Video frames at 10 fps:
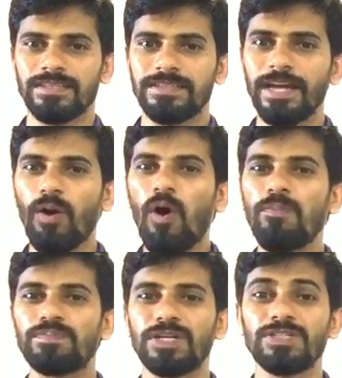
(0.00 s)
They
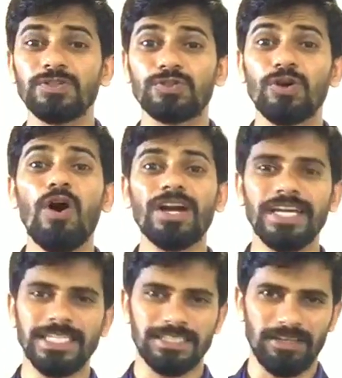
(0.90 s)
opted to talk
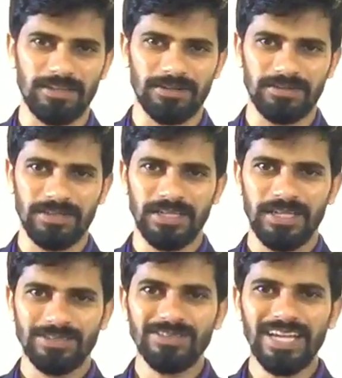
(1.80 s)
each other.
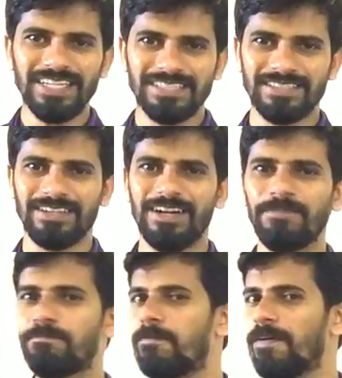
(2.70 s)
So that's
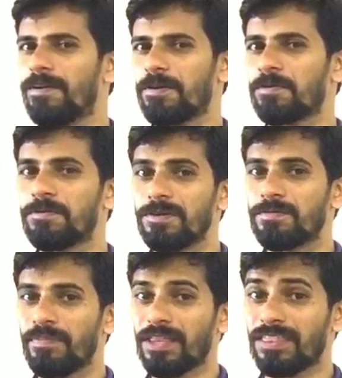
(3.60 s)
a very
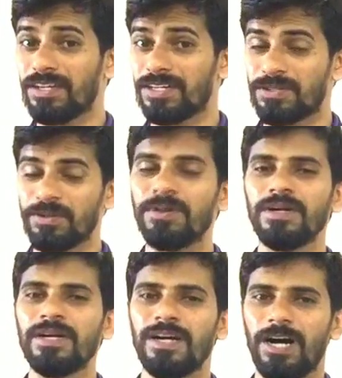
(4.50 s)
good method to
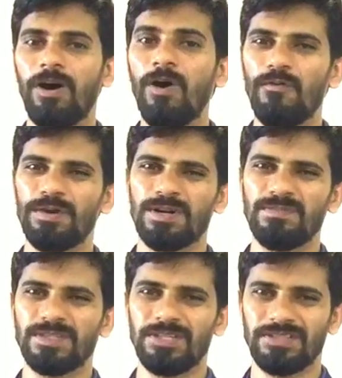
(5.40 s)

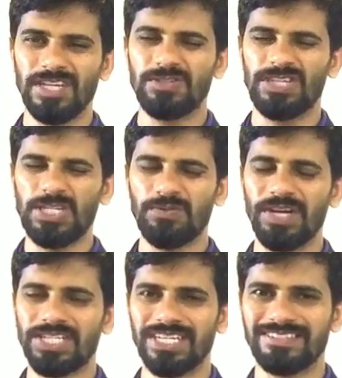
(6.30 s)
overcome such
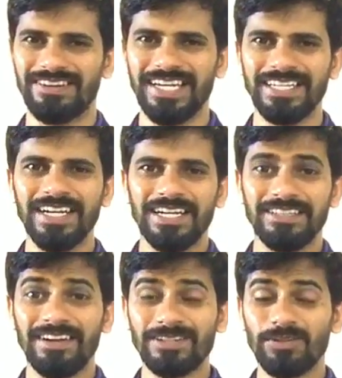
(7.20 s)
situations, right?
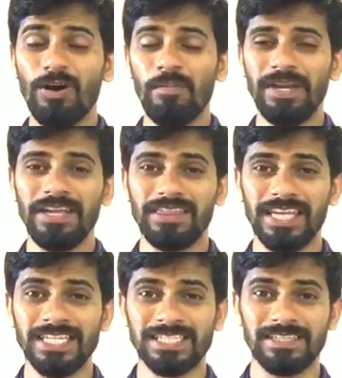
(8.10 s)
There are so many
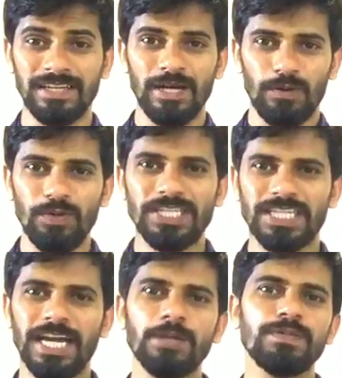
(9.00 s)
things
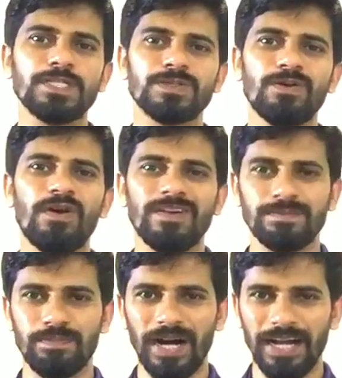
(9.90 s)
which can be
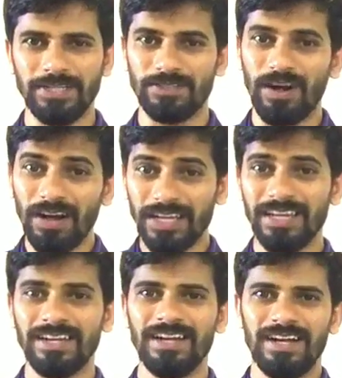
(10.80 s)
solved by talking,